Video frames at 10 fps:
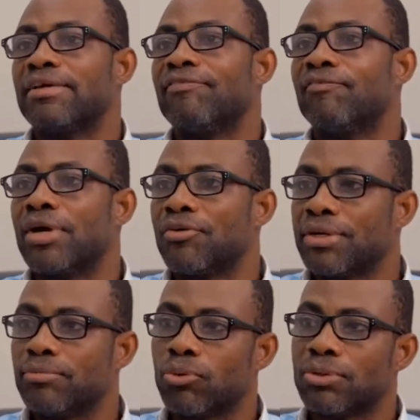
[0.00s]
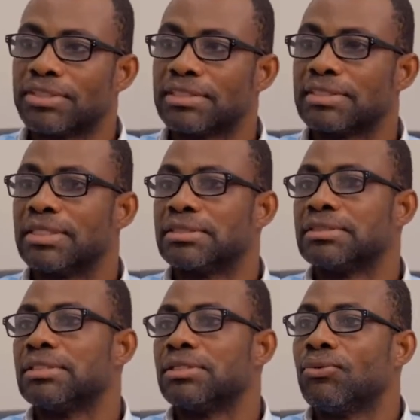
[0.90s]
Very important that
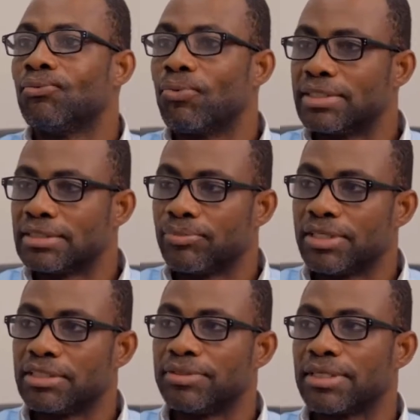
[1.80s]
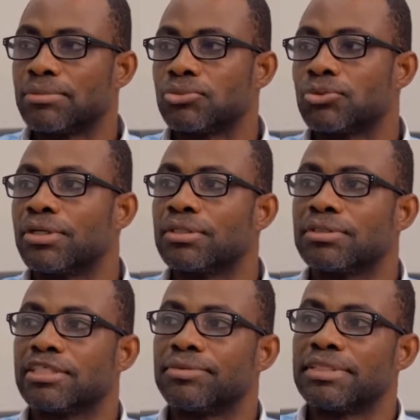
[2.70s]
once a place becomes soiled,
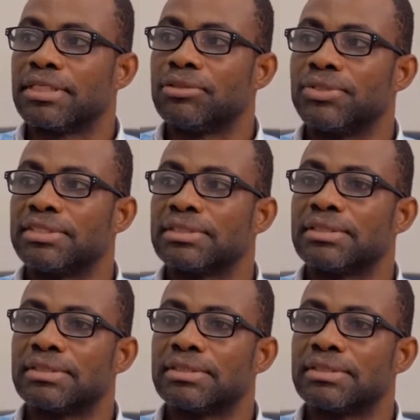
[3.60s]
especially with